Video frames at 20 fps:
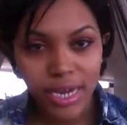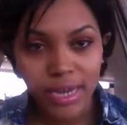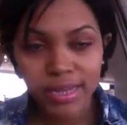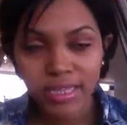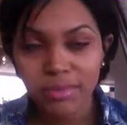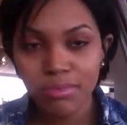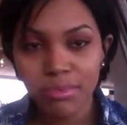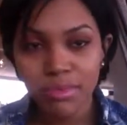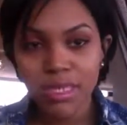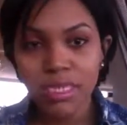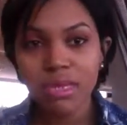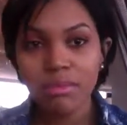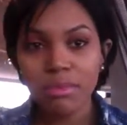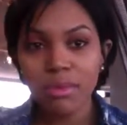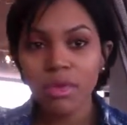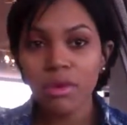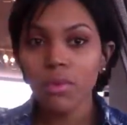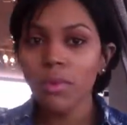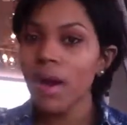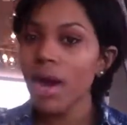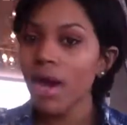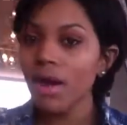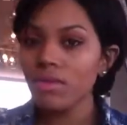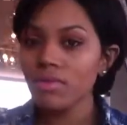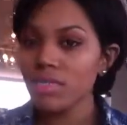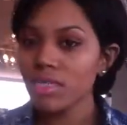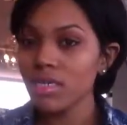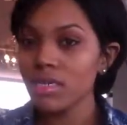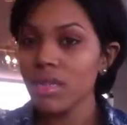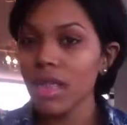It took me a while
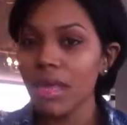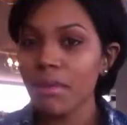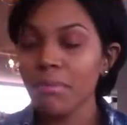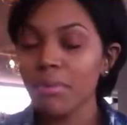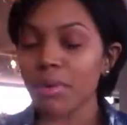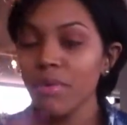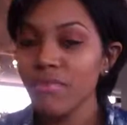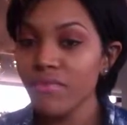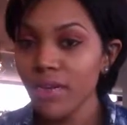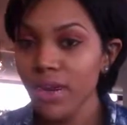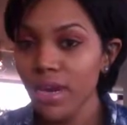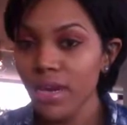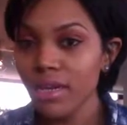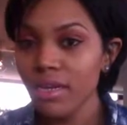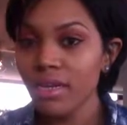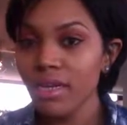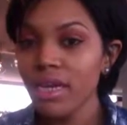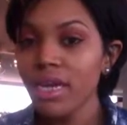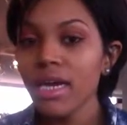to like perfect.